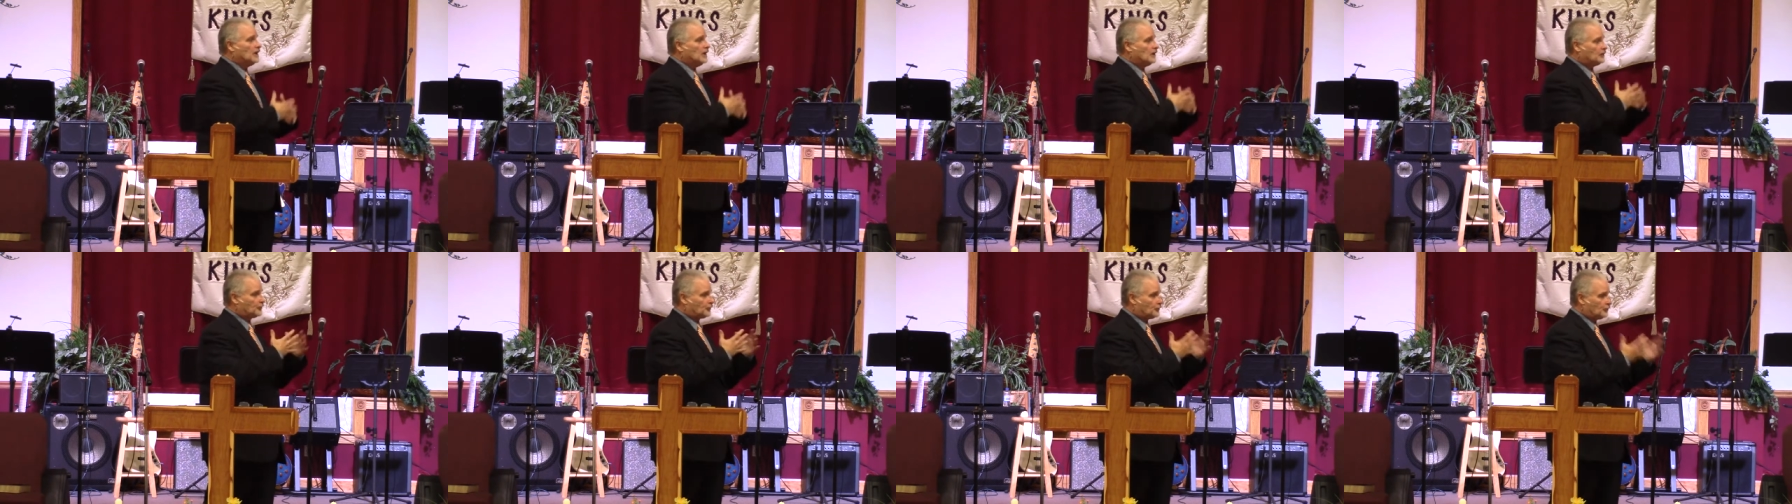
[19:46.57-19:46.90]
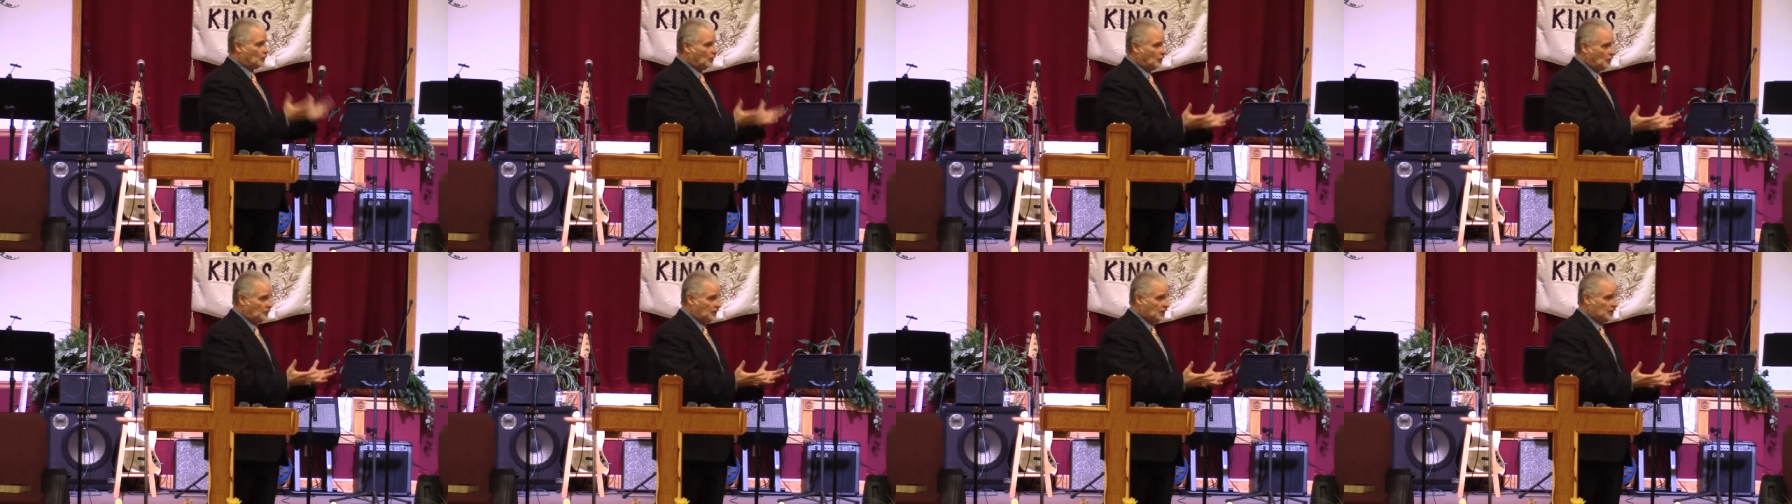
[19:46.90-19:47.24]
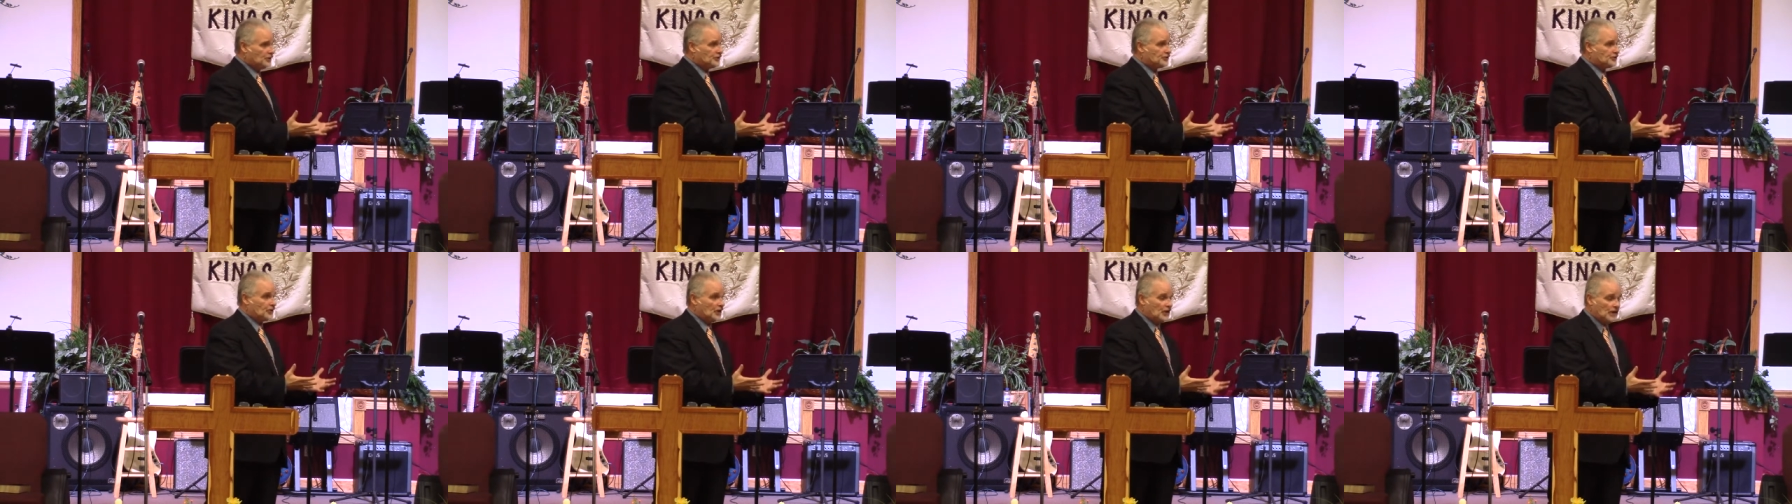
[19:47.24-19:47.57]
get through
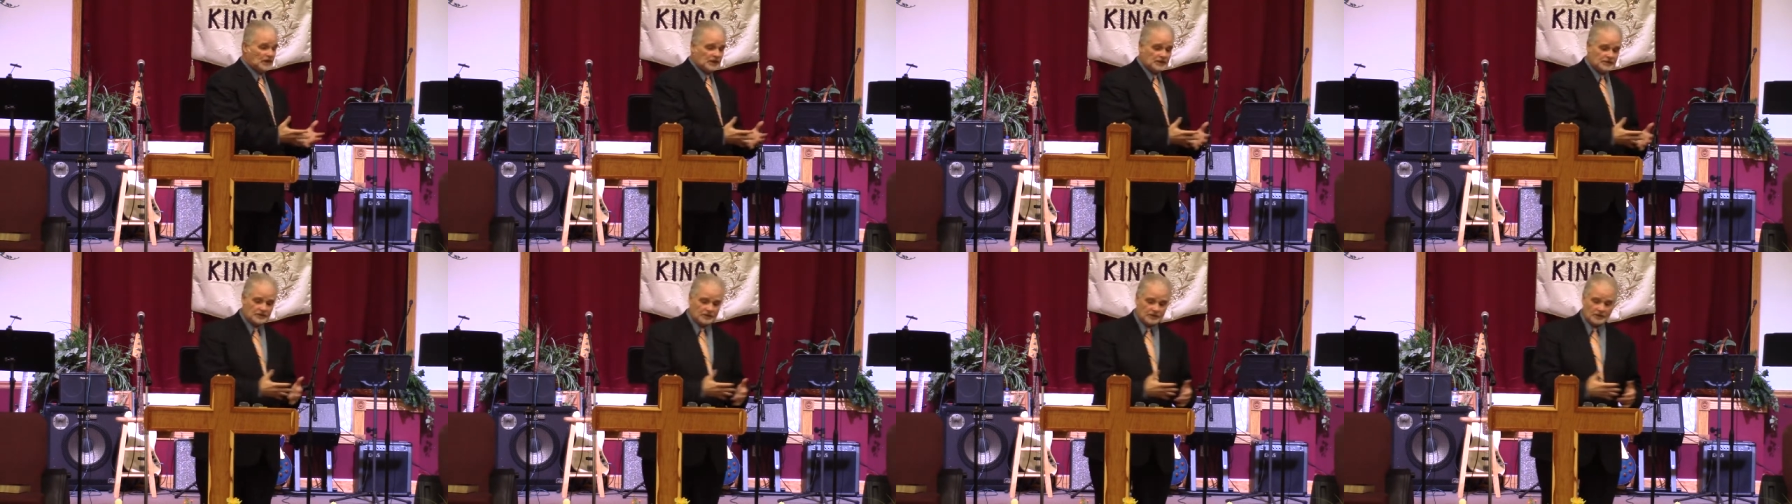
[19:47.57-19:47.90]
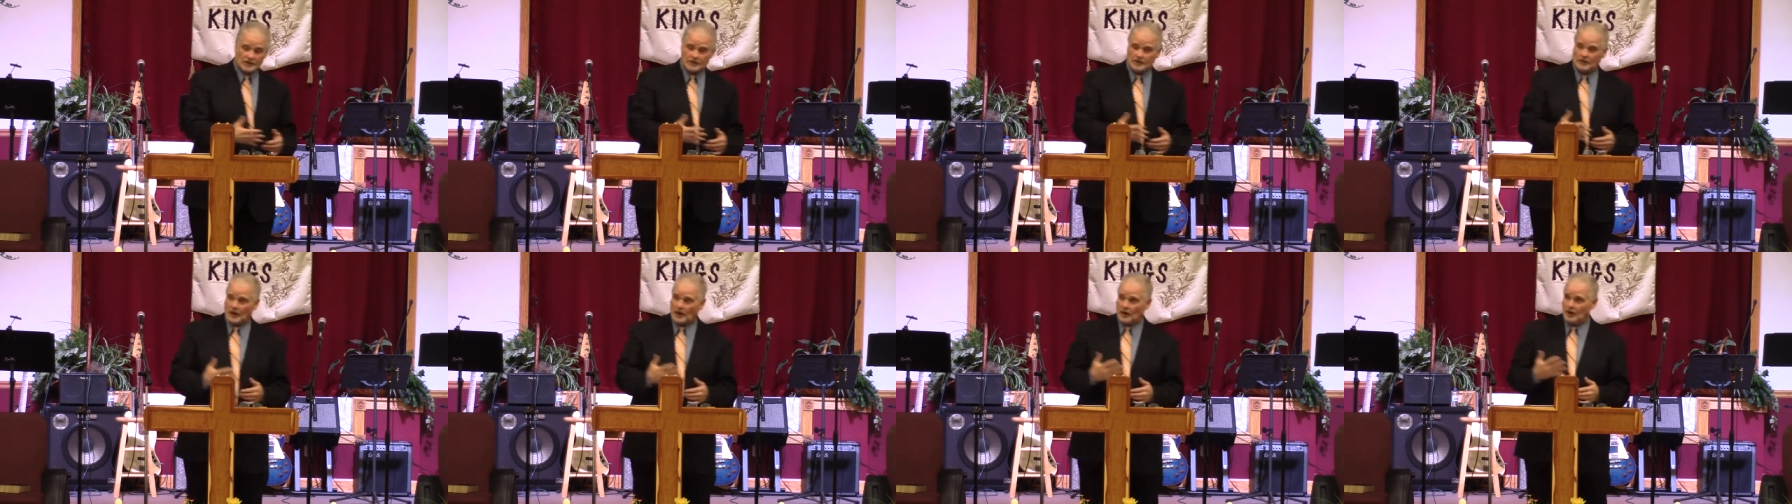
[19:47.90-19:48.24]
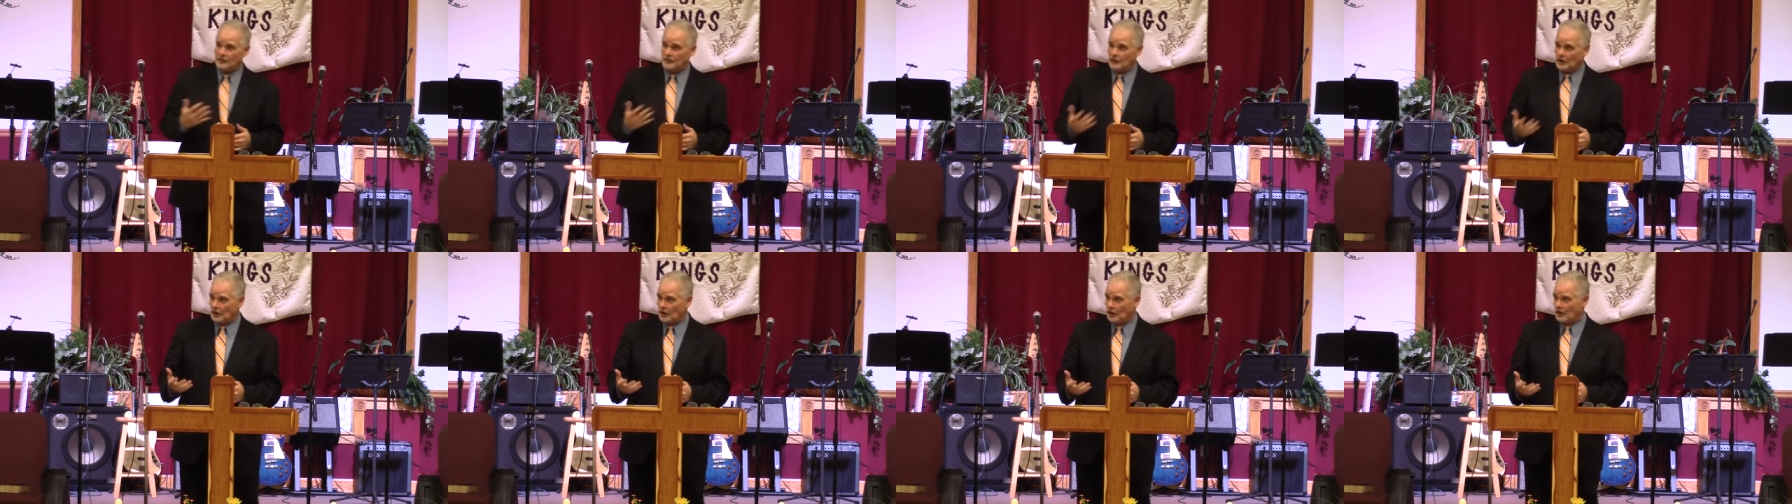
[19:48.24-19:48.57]
these things
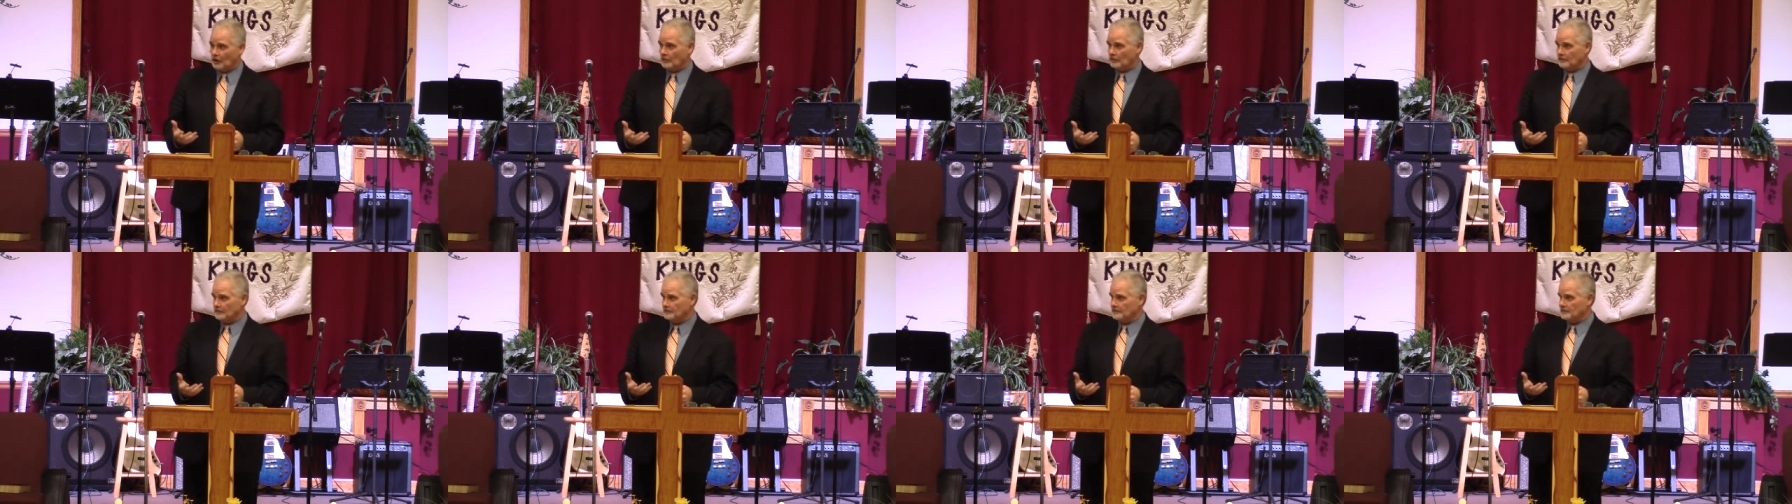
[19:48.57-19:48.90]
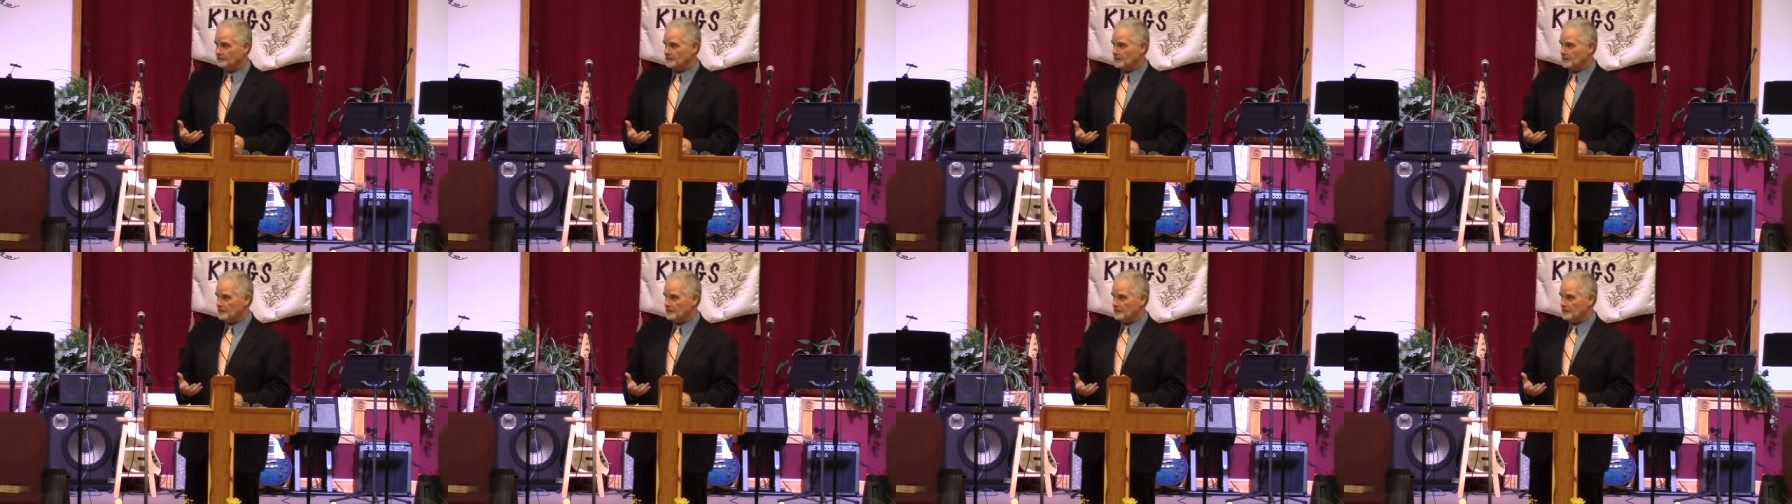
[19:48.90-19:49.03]
on their own.